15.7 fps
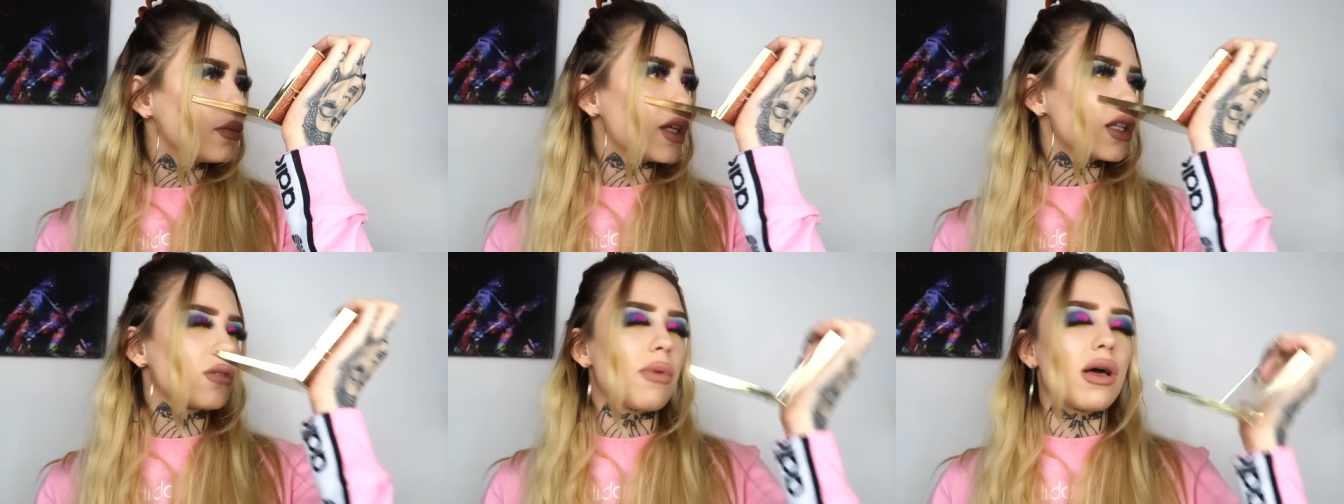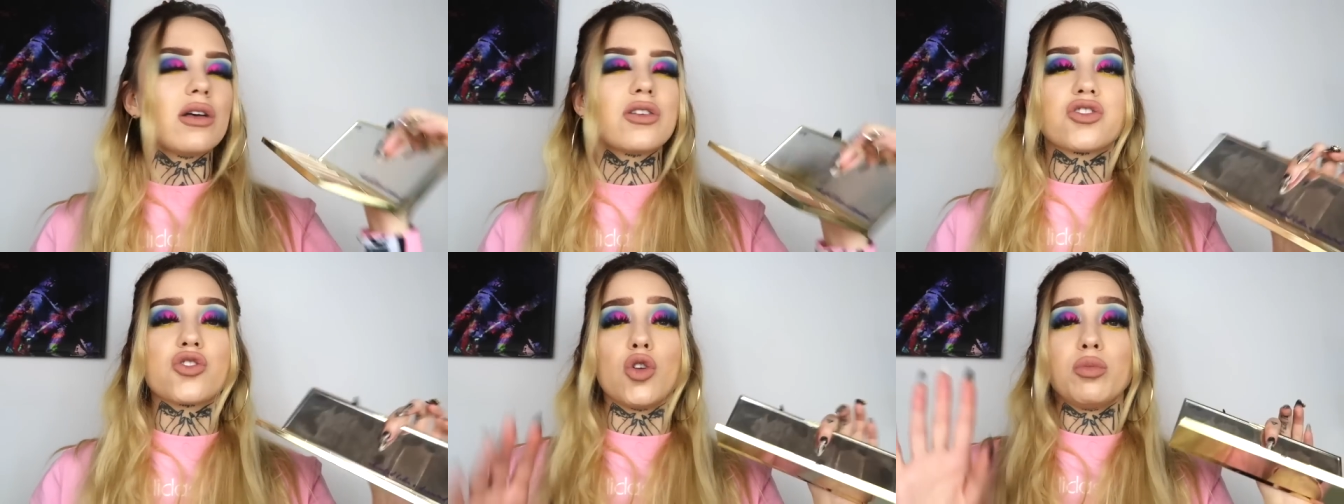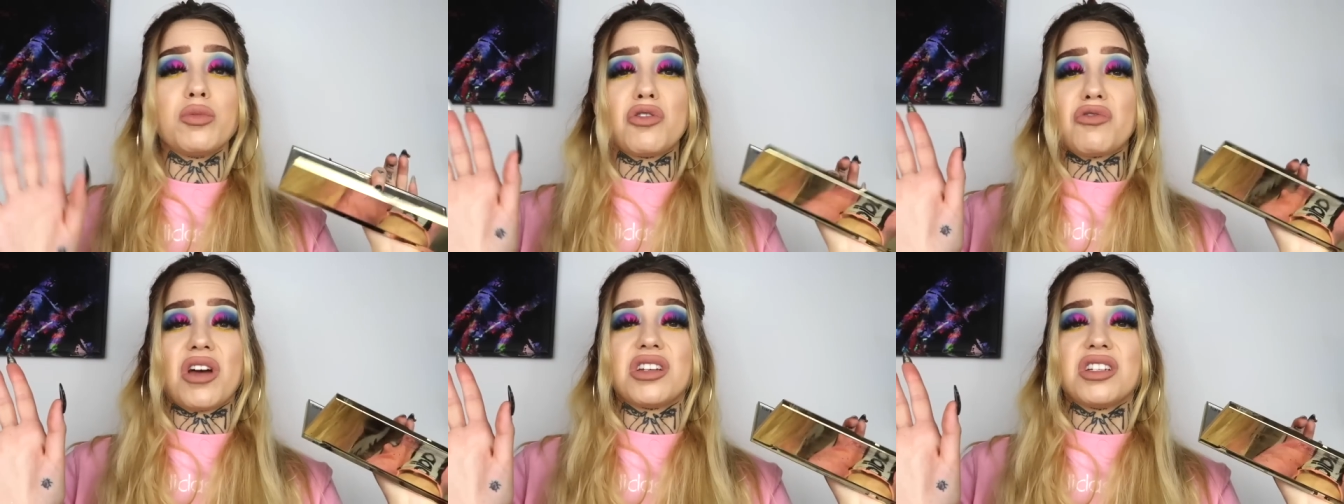the smell sold
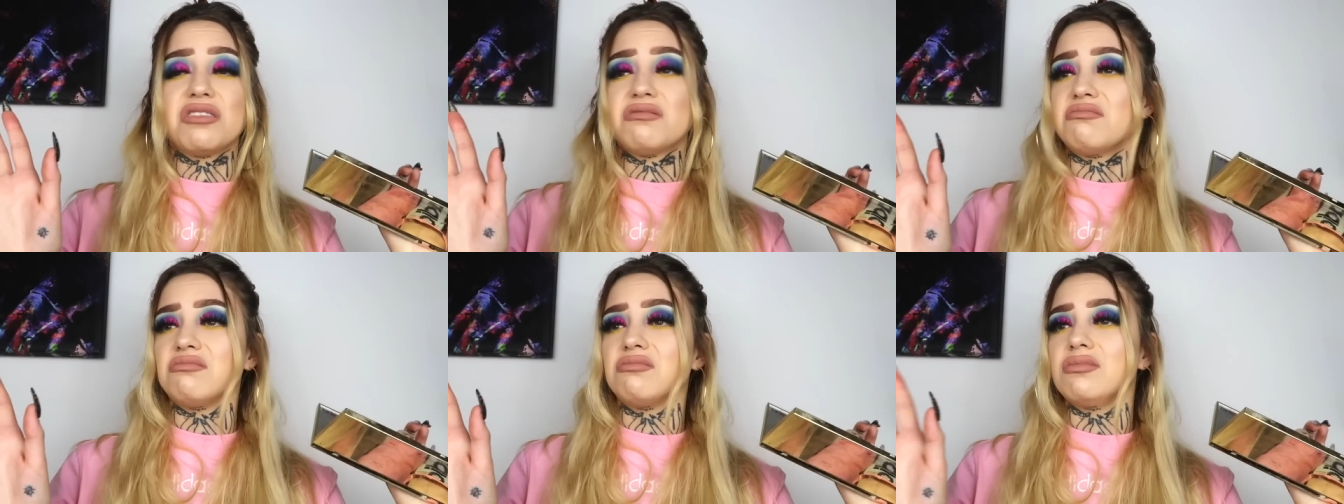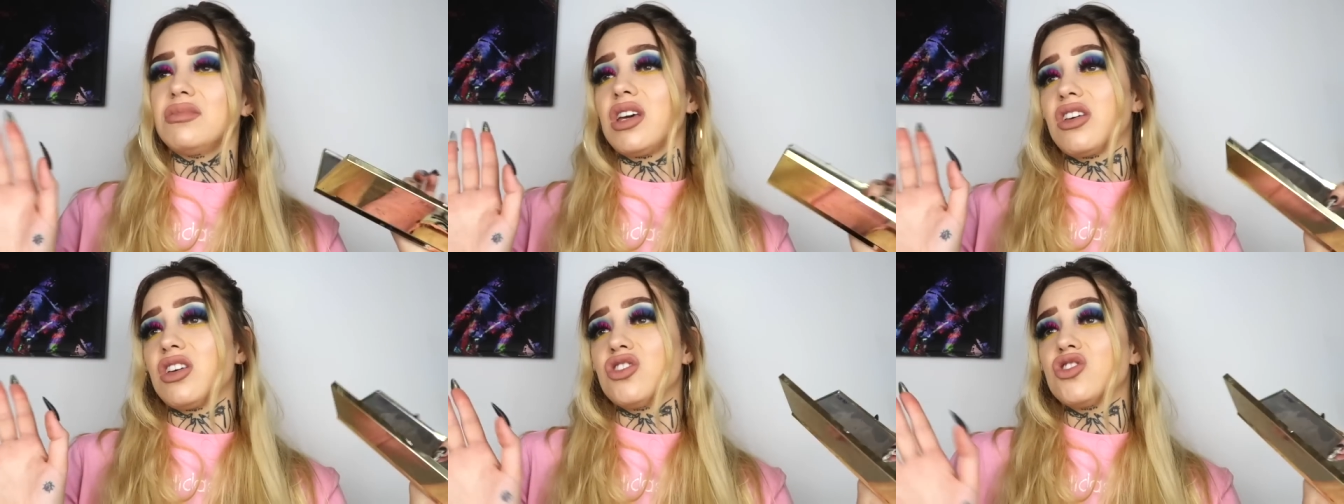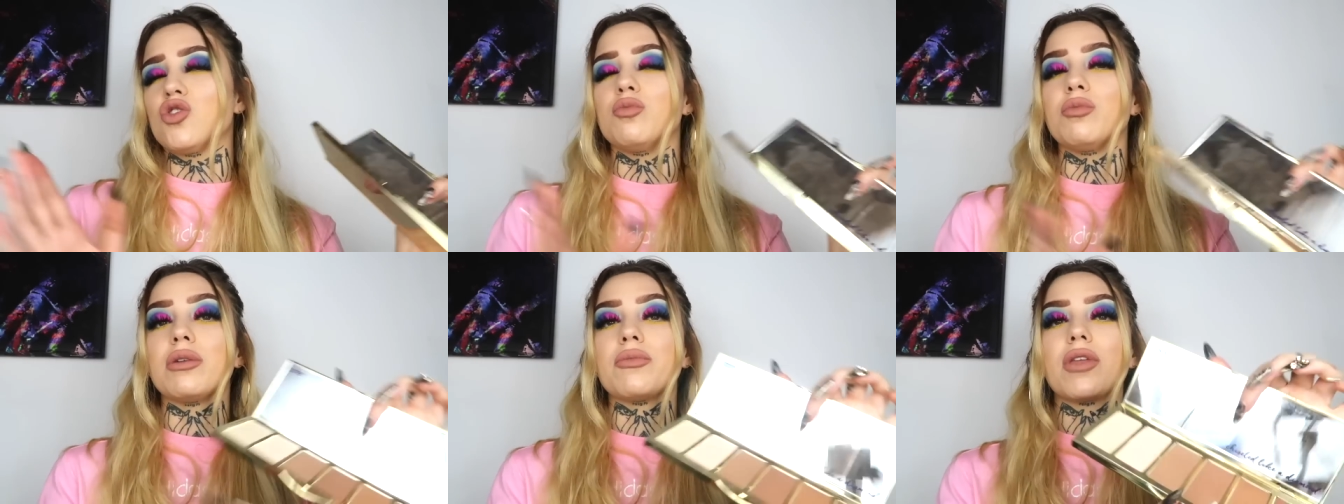me already, like it
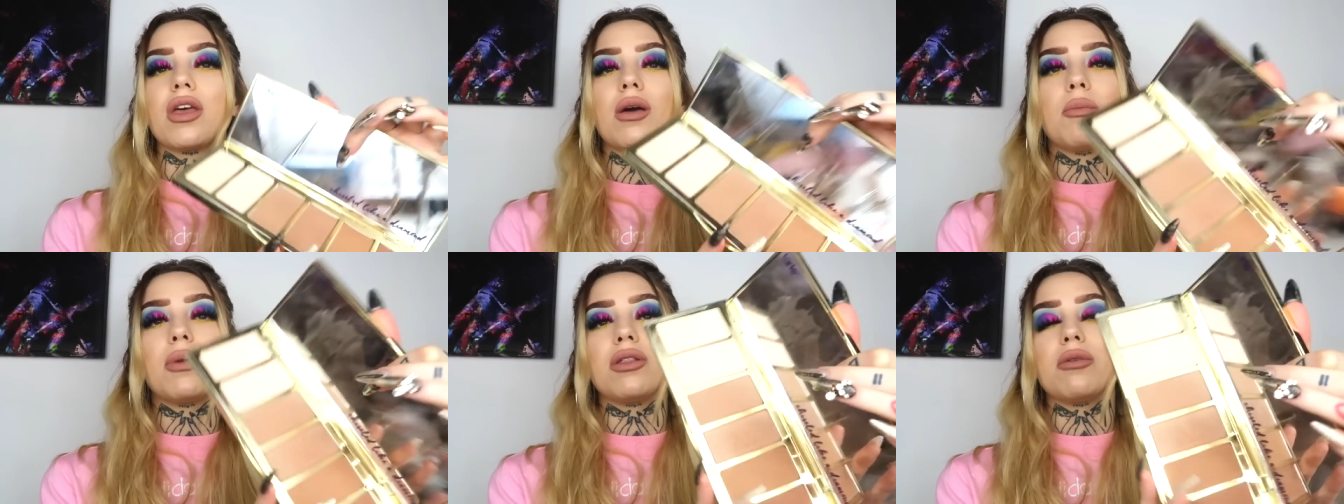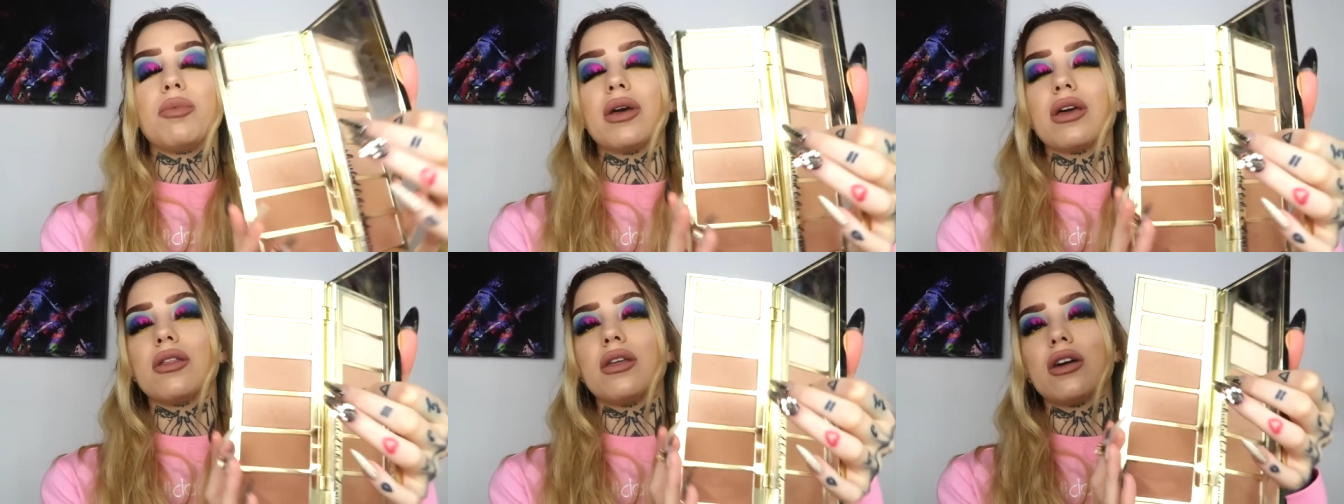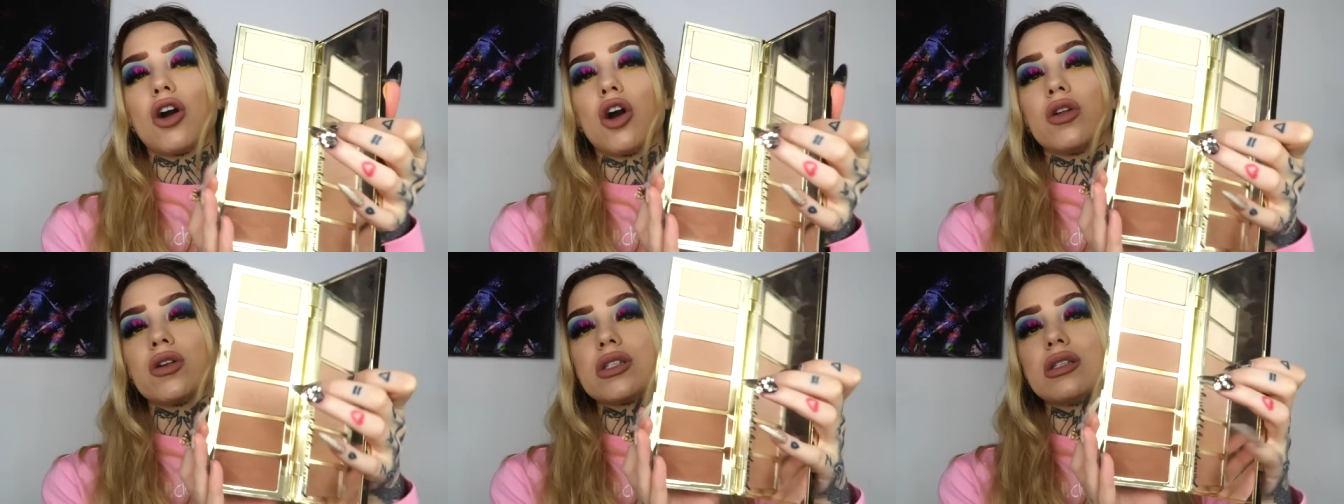sold me, but the, the
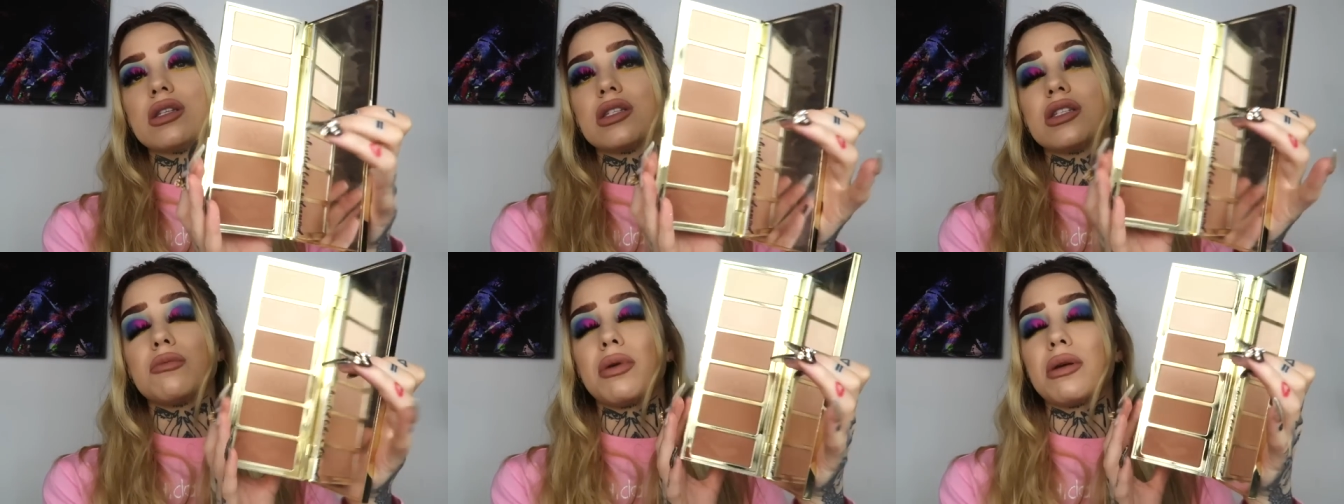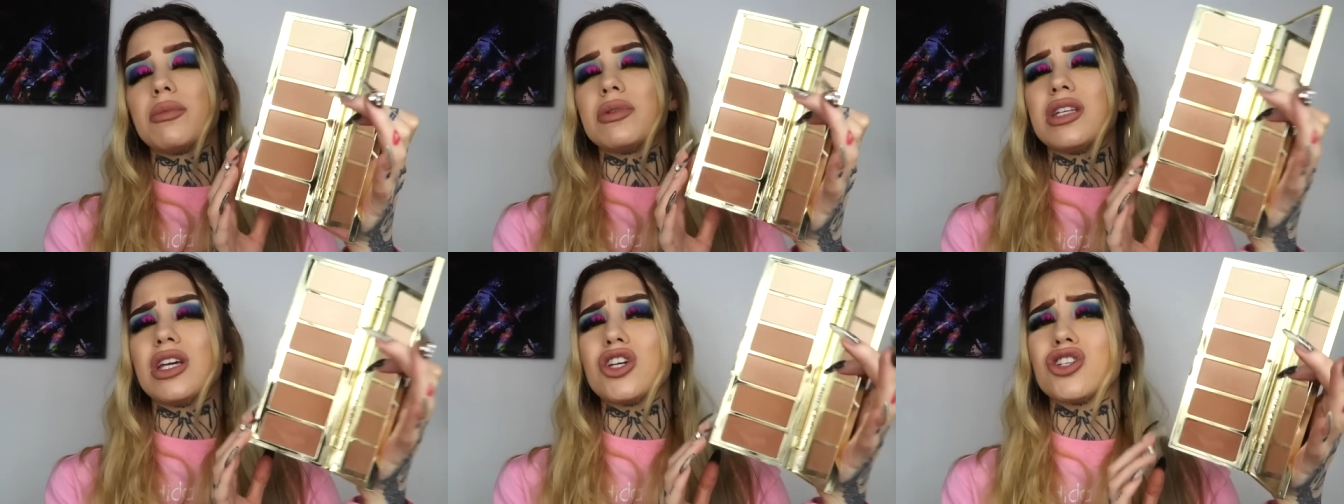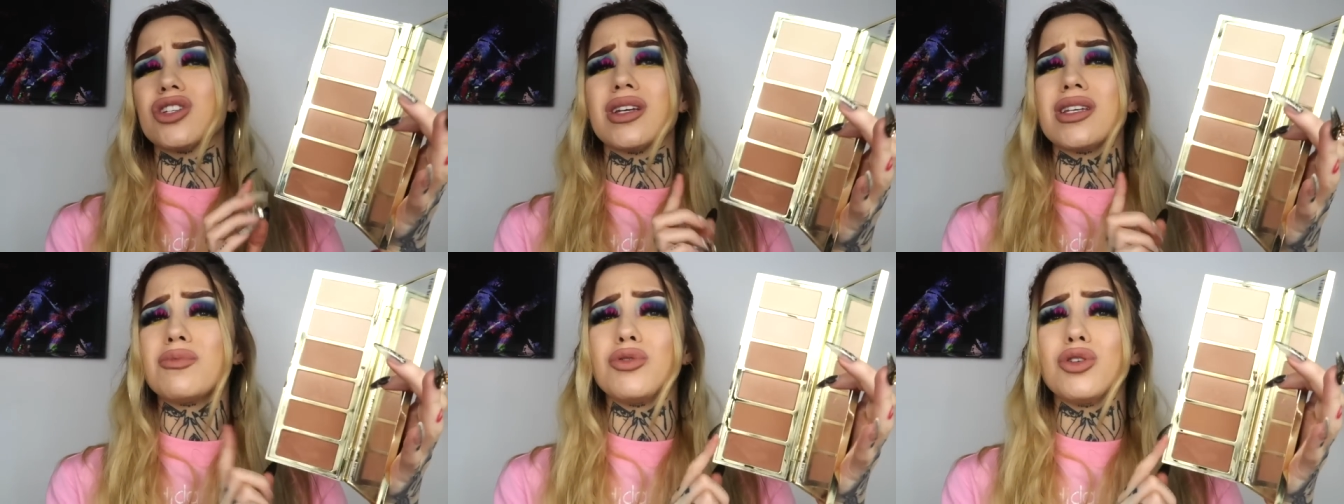colours in this and the
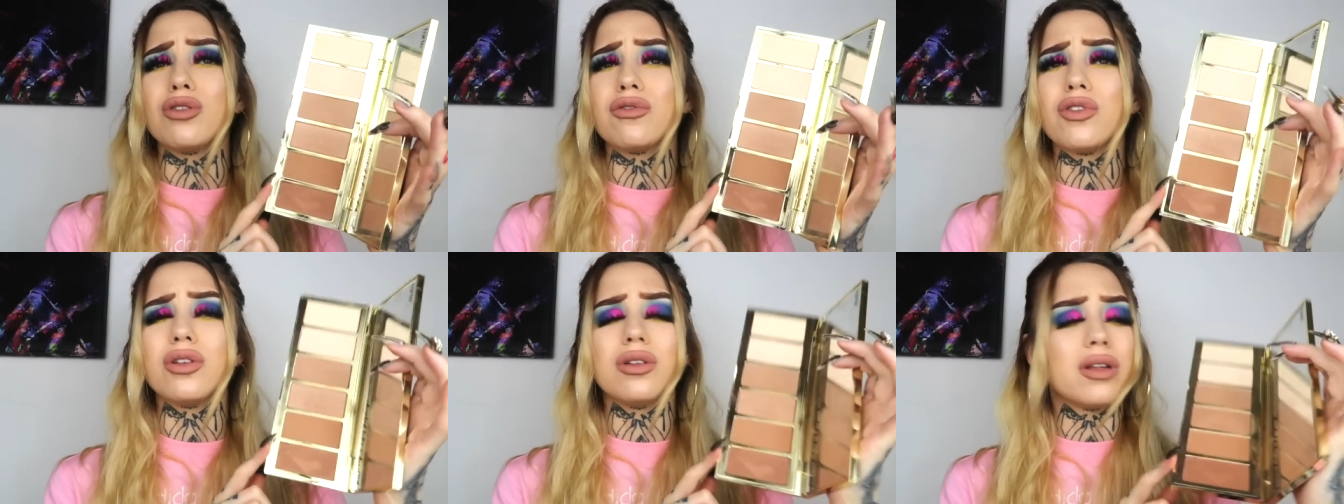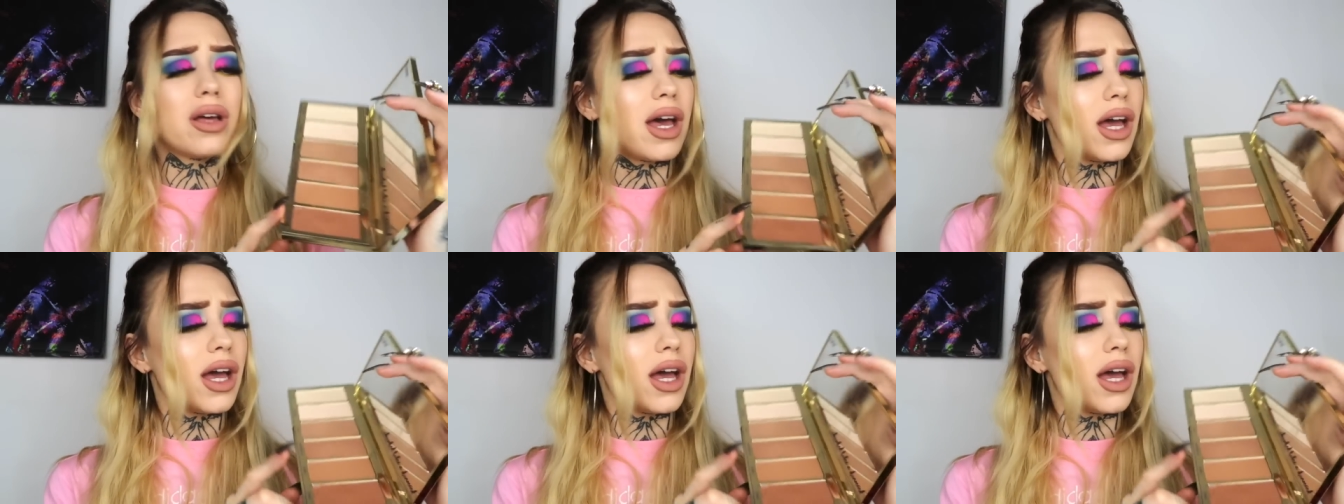pigmentation is beautiful.